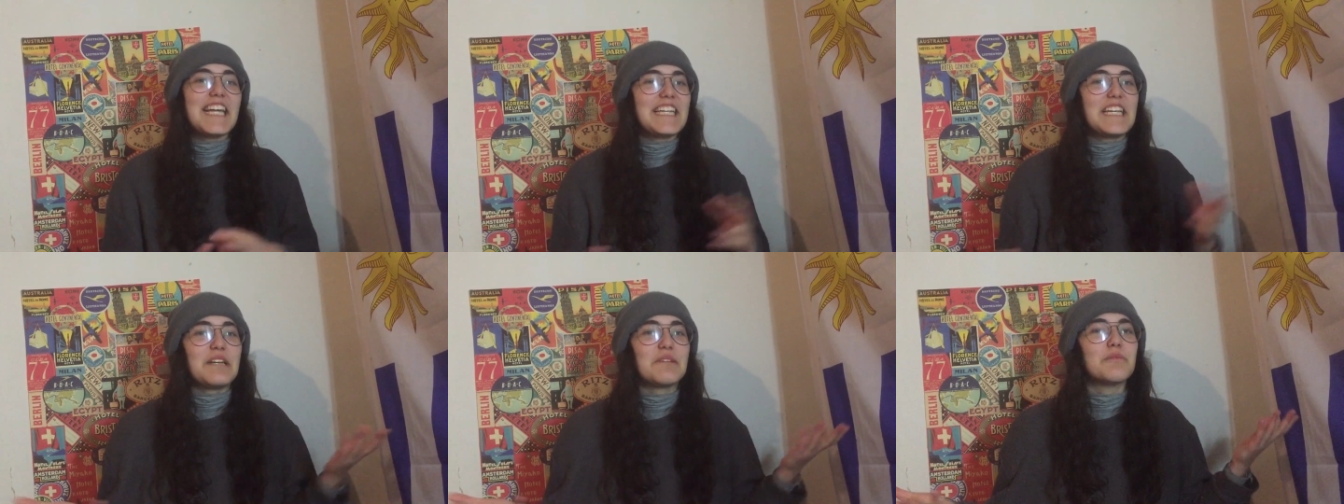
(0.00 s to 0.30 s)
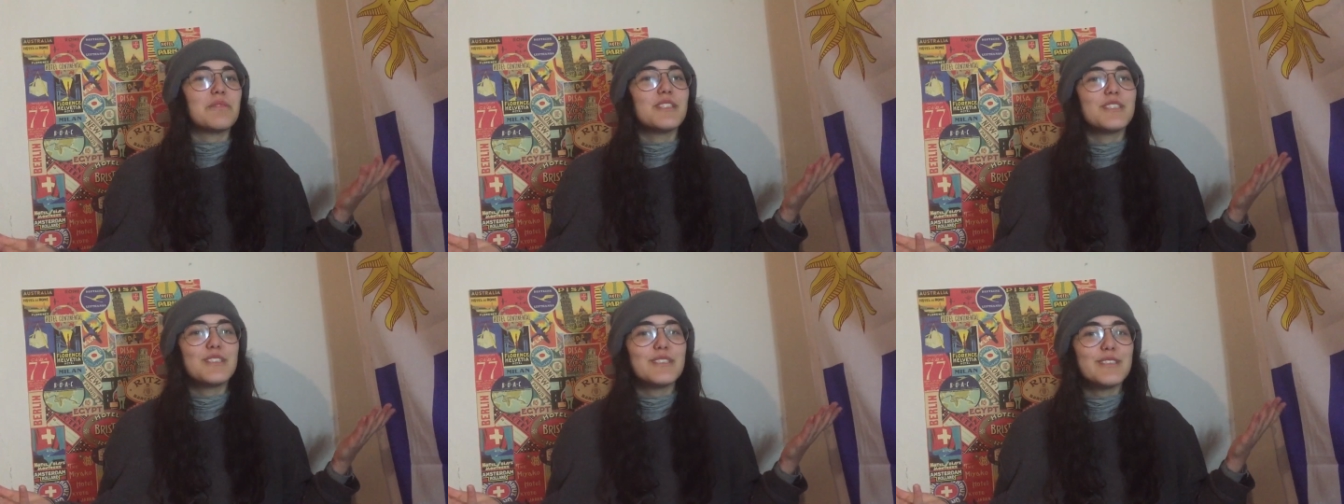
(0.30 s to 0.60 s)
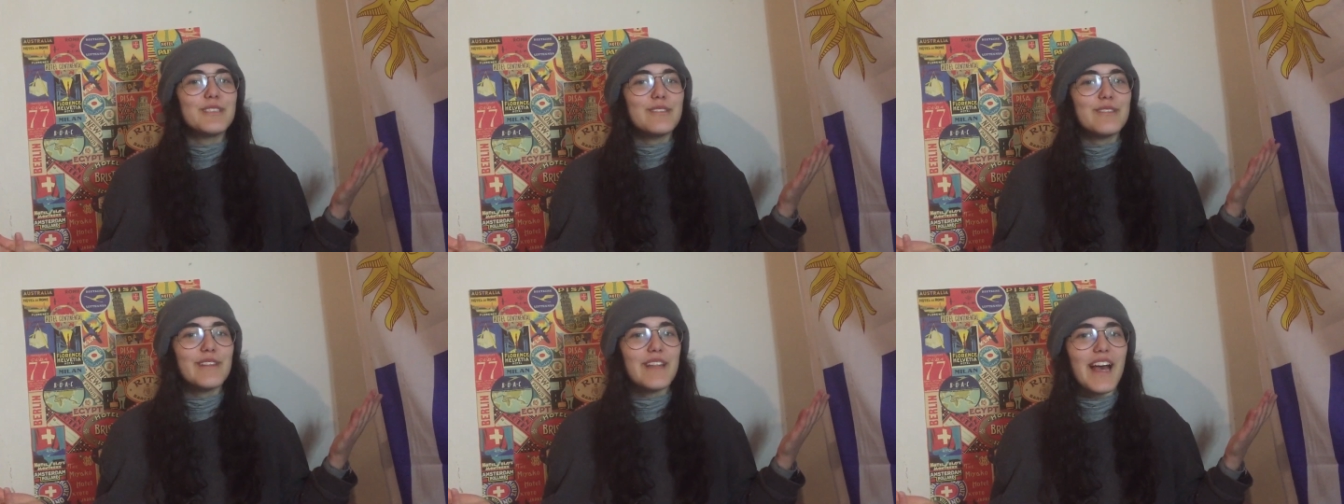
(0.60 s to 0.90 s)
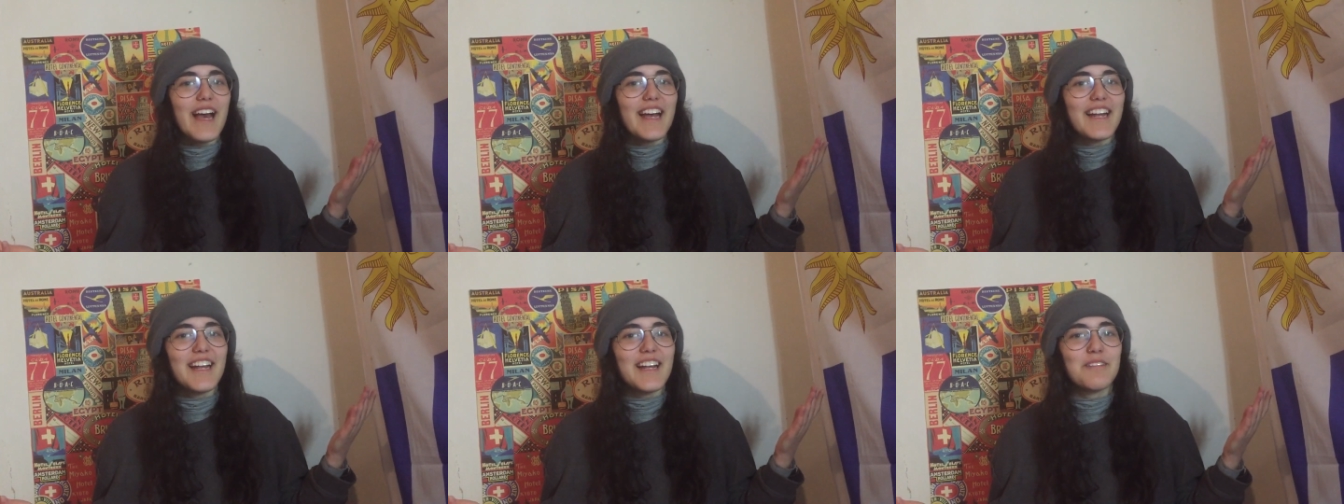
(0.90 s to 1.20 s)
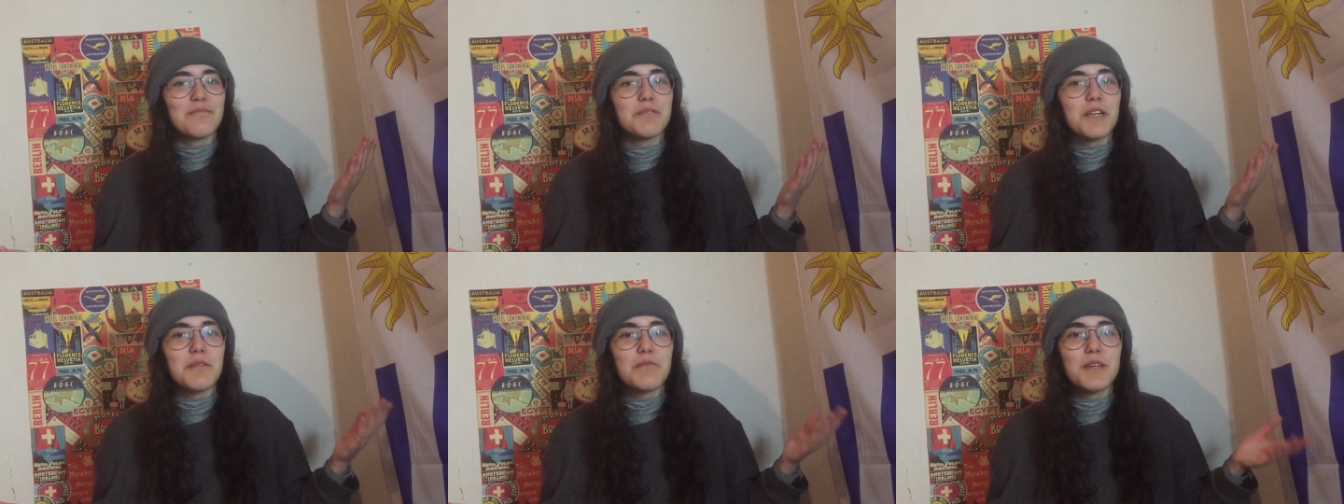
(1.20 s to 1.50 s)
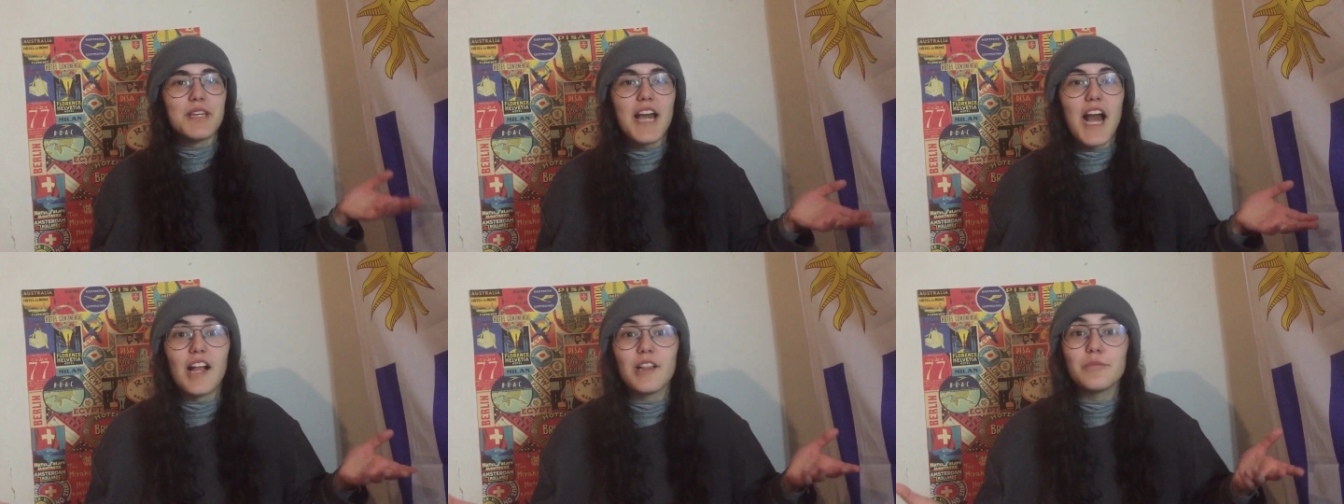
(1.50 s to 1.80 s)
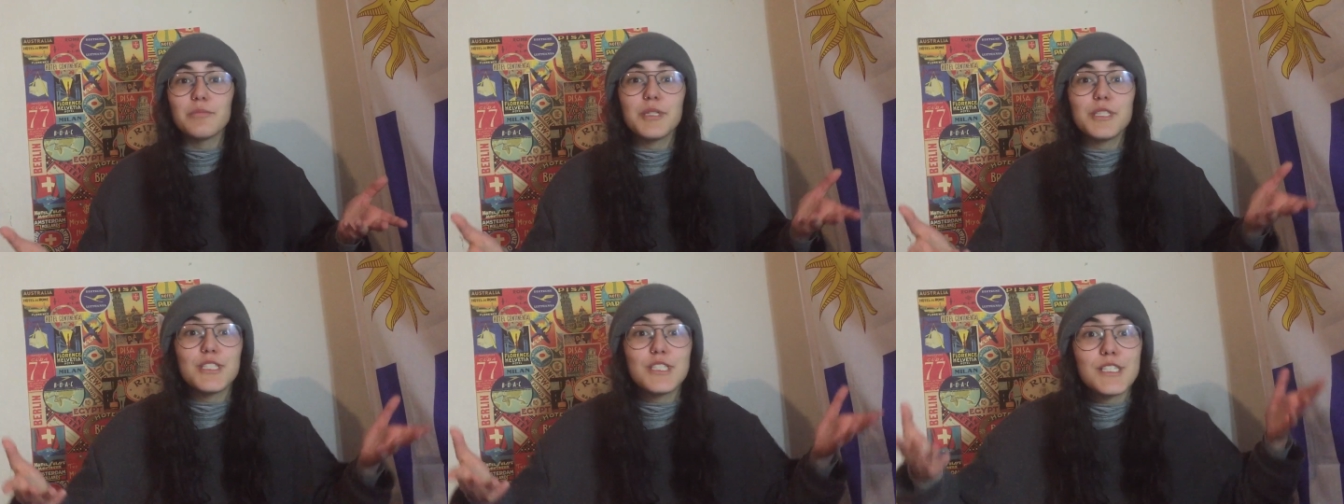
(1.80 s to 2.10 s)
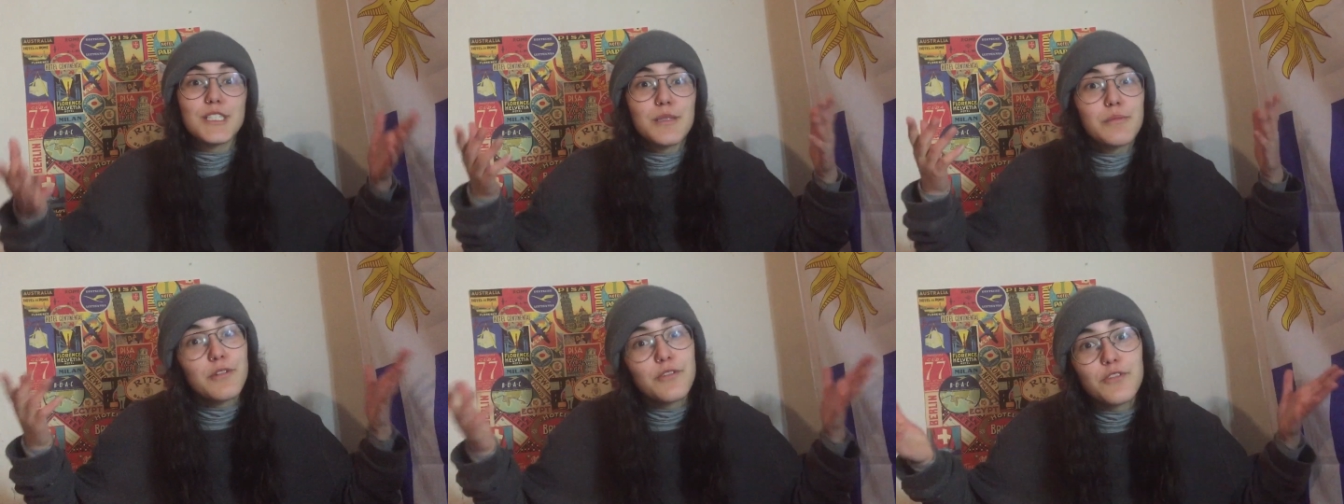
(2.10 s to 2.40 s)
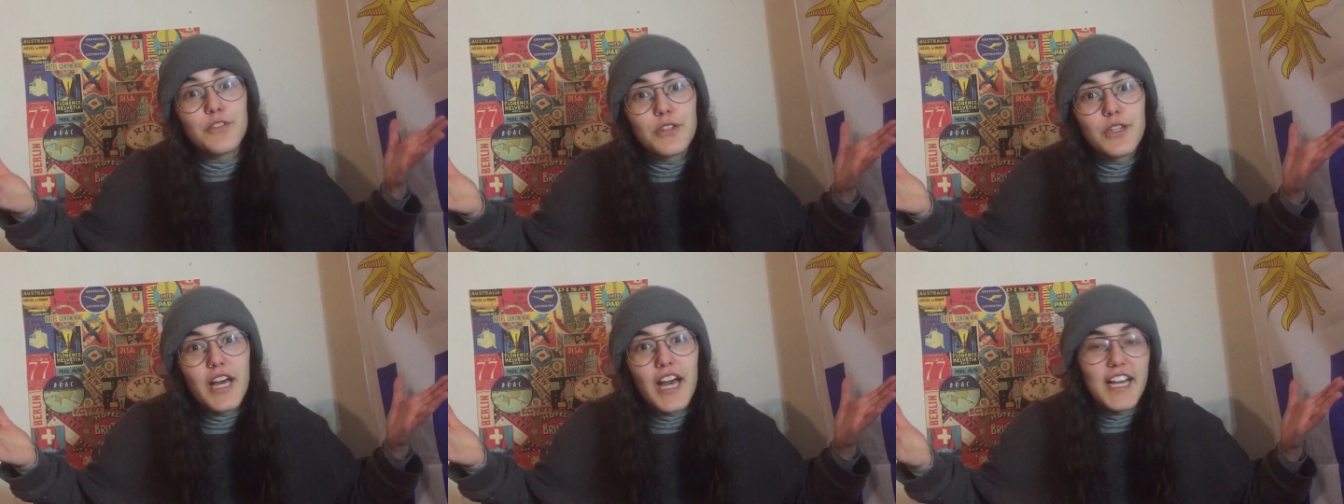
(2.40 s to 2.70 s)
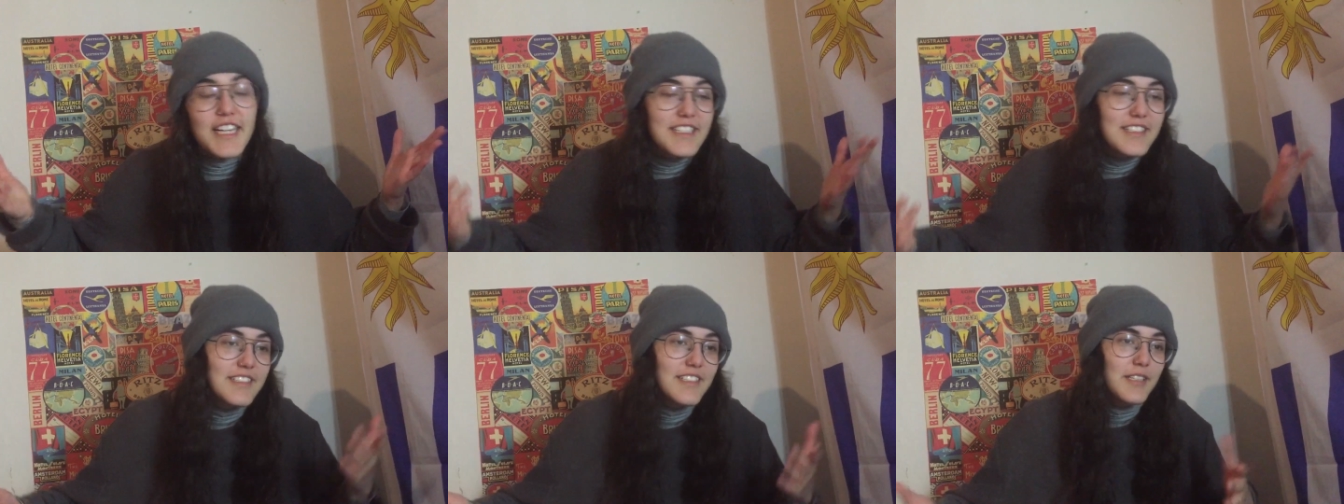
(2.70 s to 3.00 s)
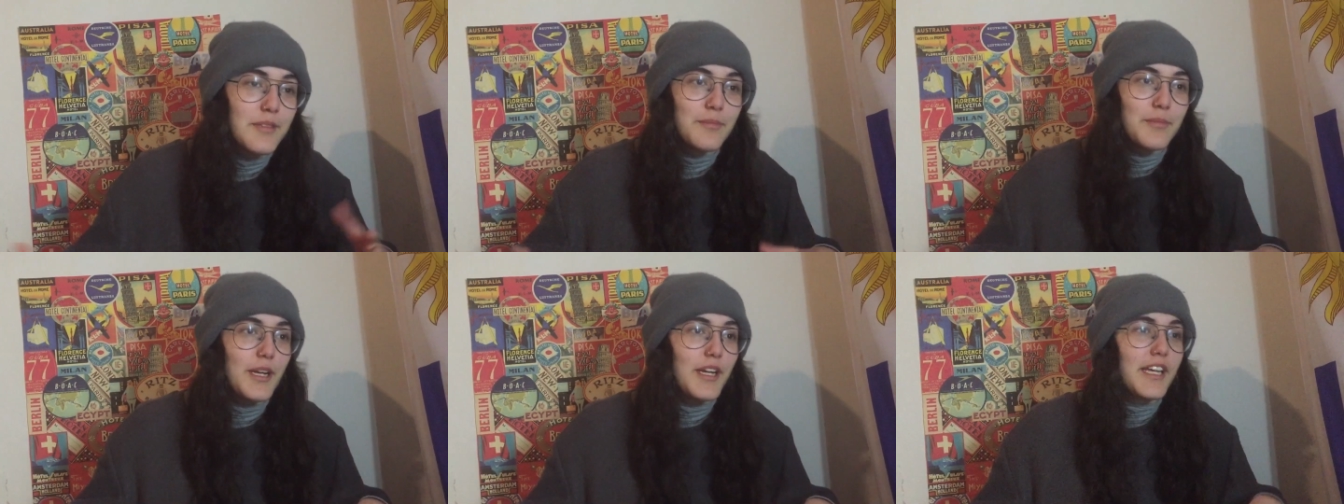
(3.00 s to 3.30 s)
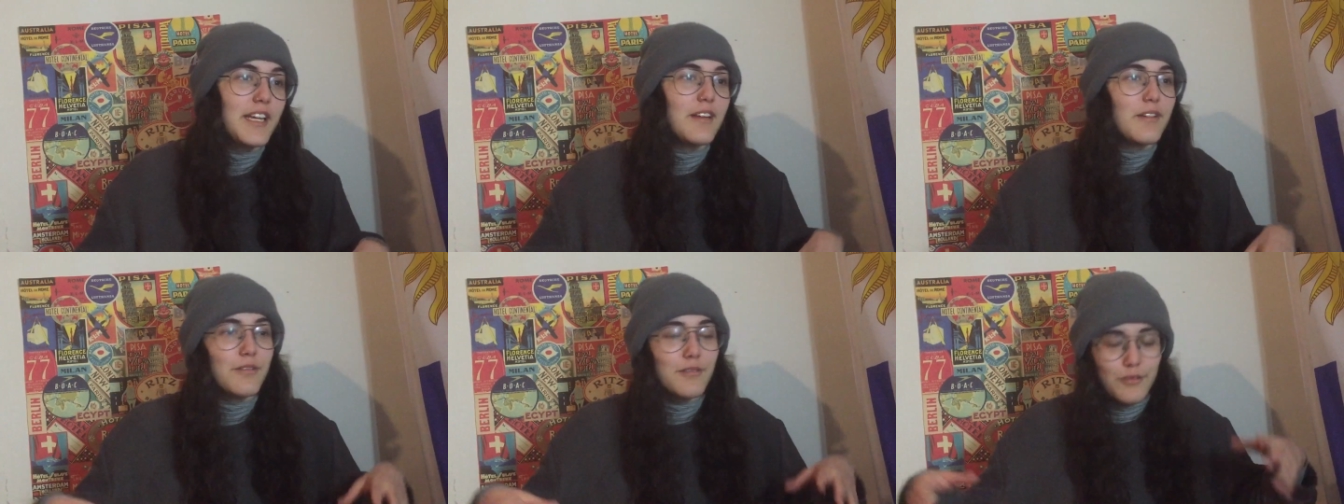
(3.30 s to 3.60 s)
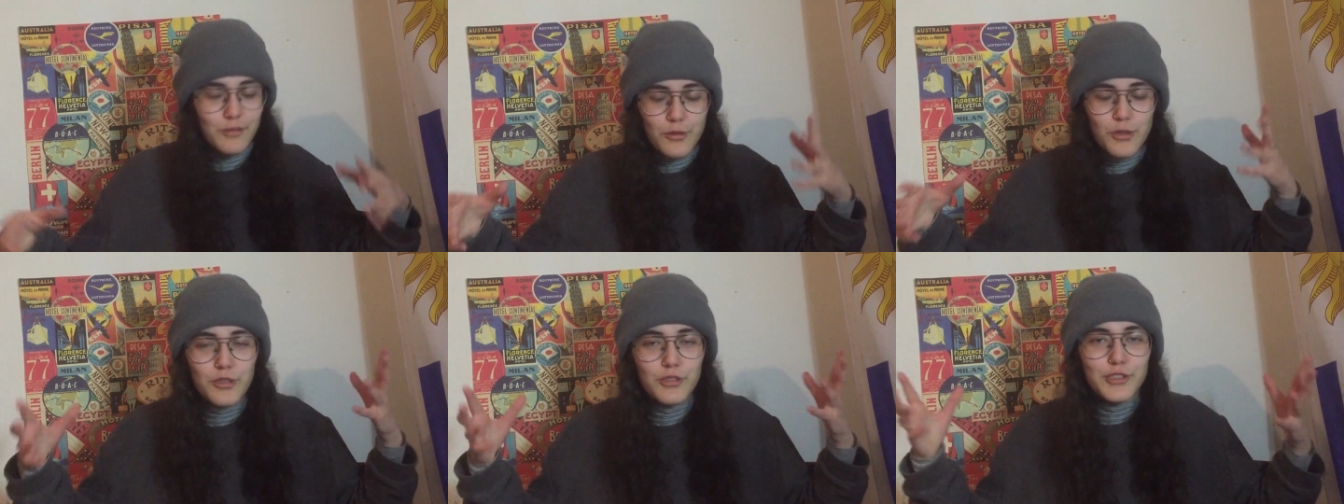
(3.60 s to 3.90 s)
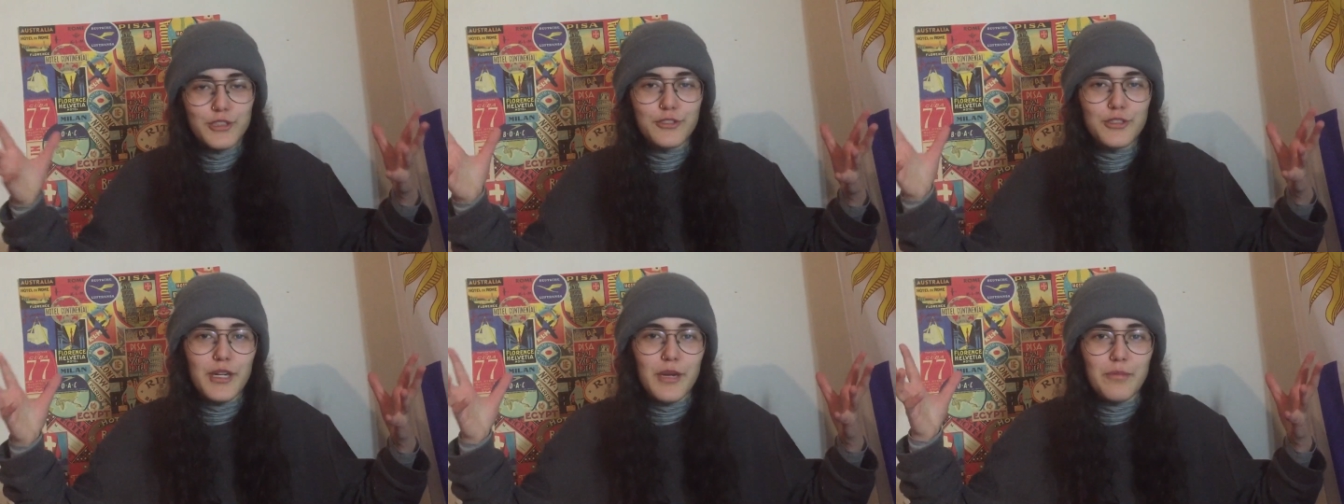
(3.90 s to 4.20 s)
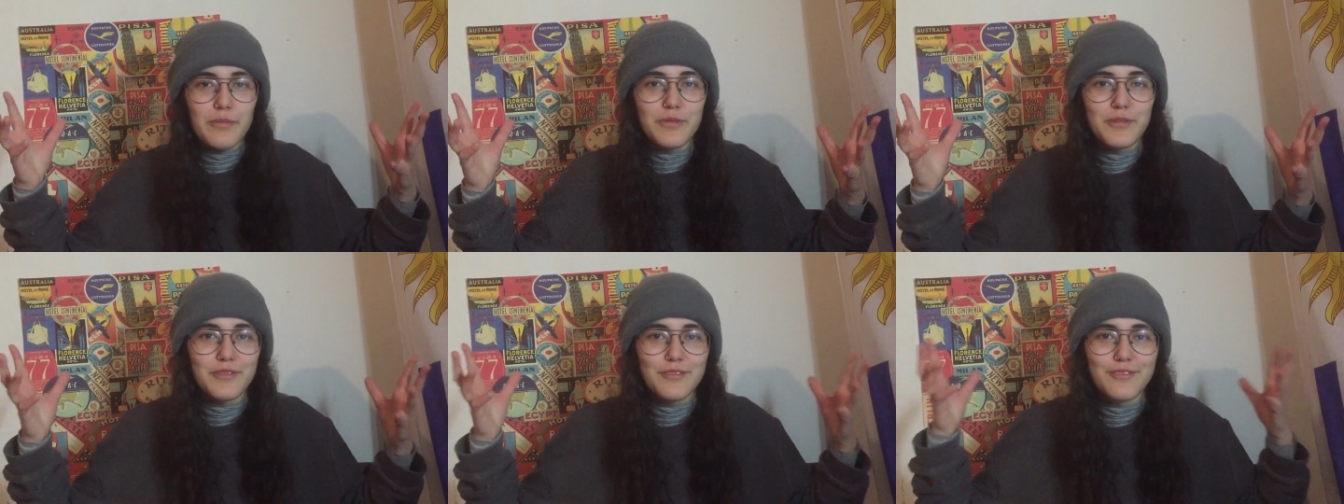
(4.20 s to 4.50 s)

I can't wait to do that. And maybe I'll meet some of you guys in my world trip